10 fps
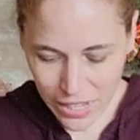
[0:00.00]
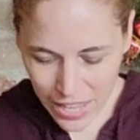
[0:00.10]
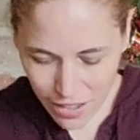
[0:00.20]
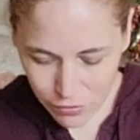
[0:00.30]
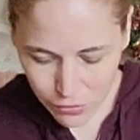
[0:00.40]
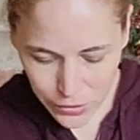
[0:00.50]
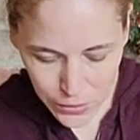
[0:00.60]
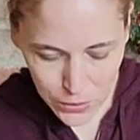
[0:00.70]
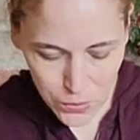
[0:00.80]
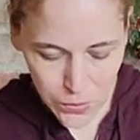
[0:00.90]
have for
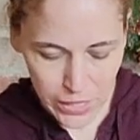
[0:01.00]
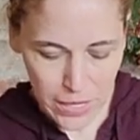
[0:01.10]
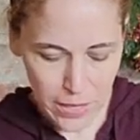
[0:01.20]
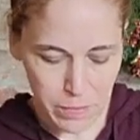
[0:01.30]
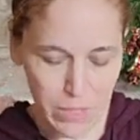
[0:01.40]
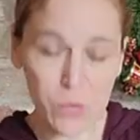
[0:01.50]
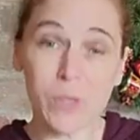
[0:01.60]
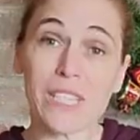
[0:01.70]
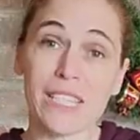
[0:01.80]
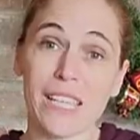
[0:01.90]
you, this
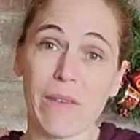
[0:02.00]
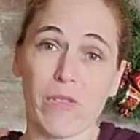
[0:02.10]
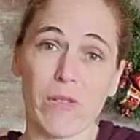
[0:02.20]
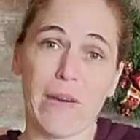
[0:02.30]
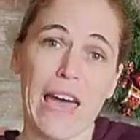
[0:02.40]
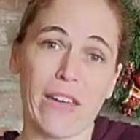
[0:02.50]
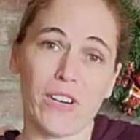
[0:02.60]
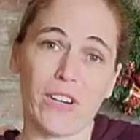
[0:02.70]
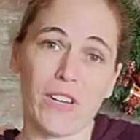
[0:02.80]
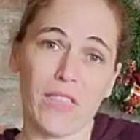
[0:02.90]
one did come from a
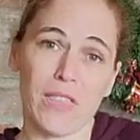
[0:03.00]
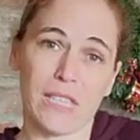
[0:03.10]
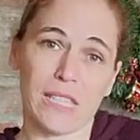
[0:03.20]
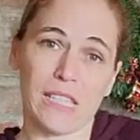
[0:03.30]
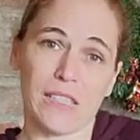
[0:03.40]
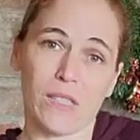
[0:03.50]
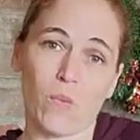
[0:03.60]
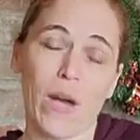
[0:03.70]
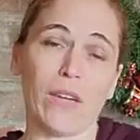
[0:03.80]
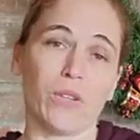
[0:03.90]
pattern. This is the
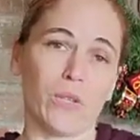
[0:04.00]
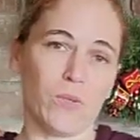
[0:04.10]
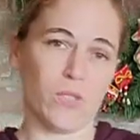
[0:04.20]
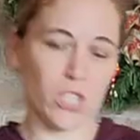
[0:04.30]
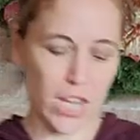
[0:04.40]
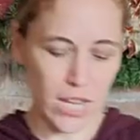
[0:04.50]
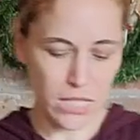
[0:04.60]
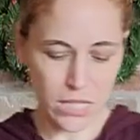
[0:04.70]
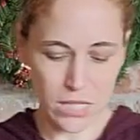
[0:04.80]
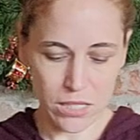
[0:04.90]
Wild Goose
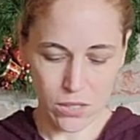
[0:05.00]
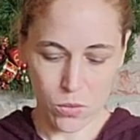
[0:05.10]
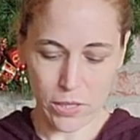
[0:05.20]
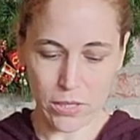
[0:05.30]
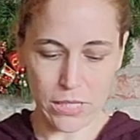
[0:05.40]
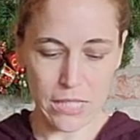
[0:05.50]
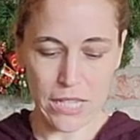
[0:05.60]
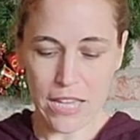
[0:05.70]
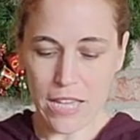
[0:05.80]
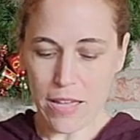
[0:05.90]
Chase quilt
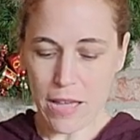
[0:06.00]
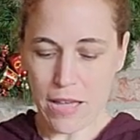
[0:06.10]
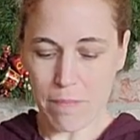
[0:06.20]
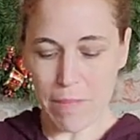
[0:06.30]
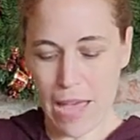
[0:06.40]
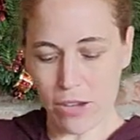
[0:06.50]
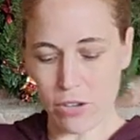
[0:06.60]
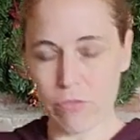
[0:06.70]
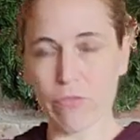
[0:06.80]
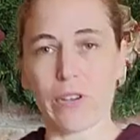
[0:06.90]

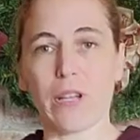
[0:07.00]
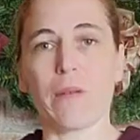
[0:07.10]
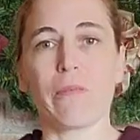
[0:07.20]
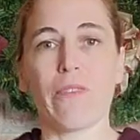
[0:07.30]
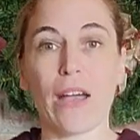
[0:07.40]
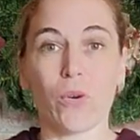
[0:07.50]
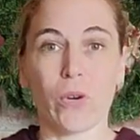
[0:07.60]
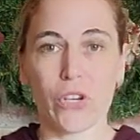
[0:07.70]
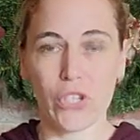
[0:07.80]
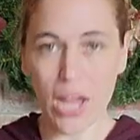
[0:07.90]
pattern from Fat
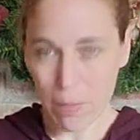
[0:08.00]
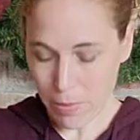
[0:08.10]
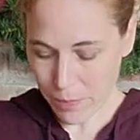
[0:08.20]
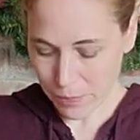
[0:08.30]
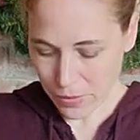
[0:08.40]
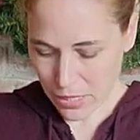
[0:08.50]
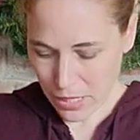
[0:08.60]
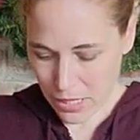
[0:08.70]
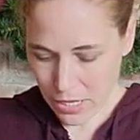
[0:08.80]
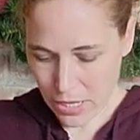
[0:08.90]
Quarter Shop,
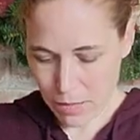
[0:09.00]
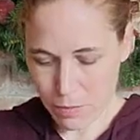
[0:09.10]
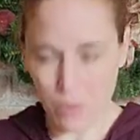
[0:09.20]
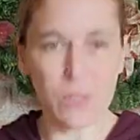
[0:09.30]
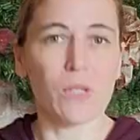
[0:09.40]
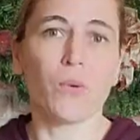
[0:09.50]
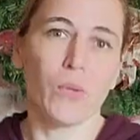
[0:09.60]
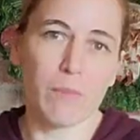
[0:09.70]
though it's an older